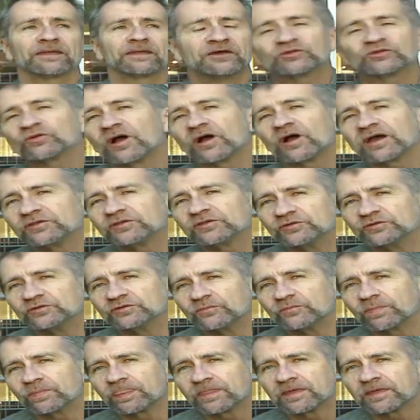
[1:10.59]
try
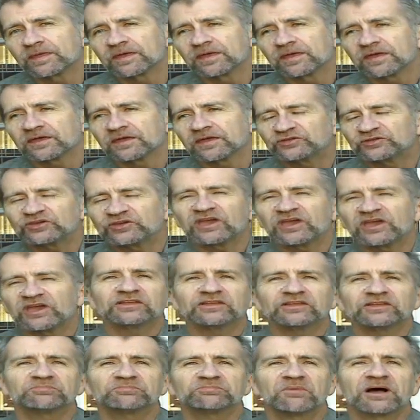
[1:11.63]
to
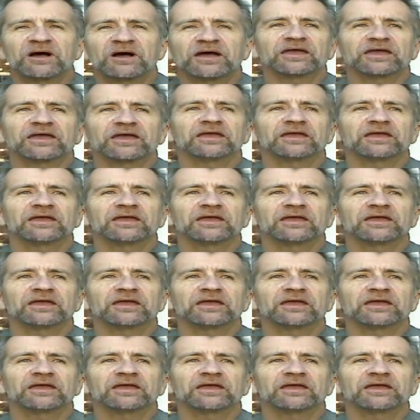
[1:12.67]
change my